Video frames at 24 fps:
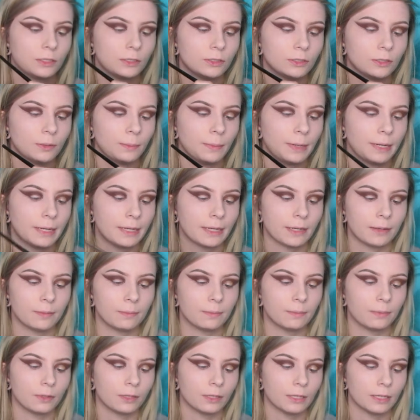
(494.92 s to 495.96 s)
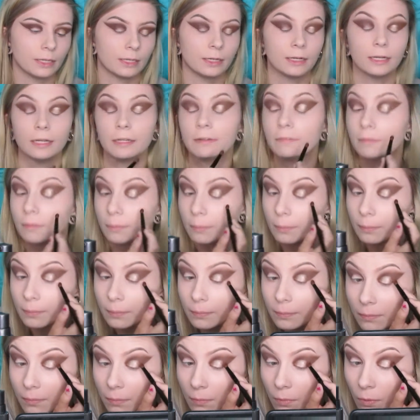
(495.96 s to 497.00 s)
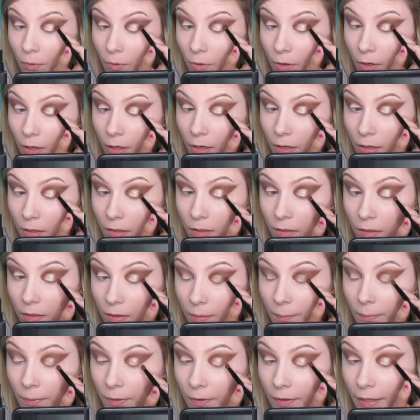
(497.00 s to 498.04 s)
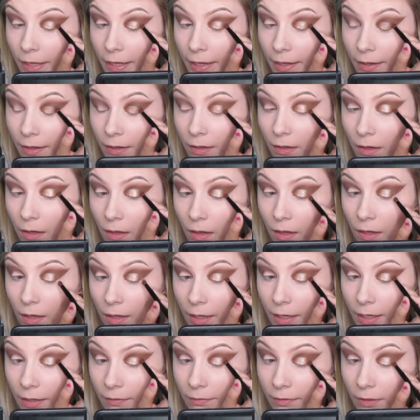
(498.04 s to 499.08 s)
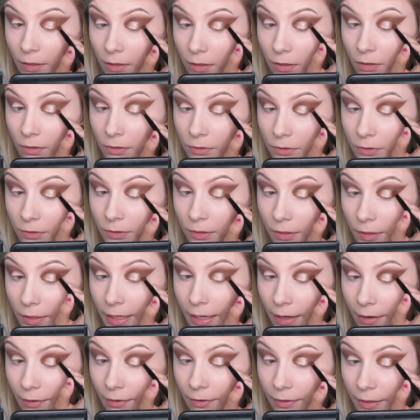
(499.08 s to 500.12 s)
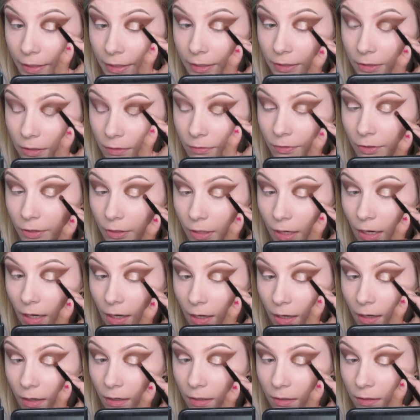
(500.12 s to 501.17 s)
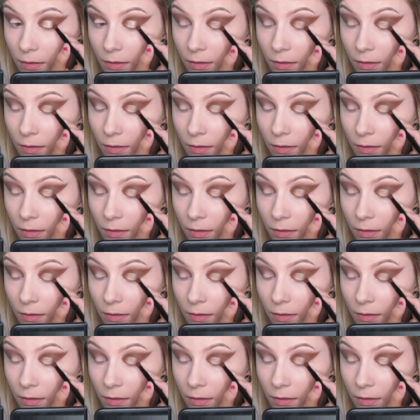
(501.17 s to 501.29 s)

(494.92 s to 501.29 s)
to make it blend even more. Put that even closer to the outer edge of your eye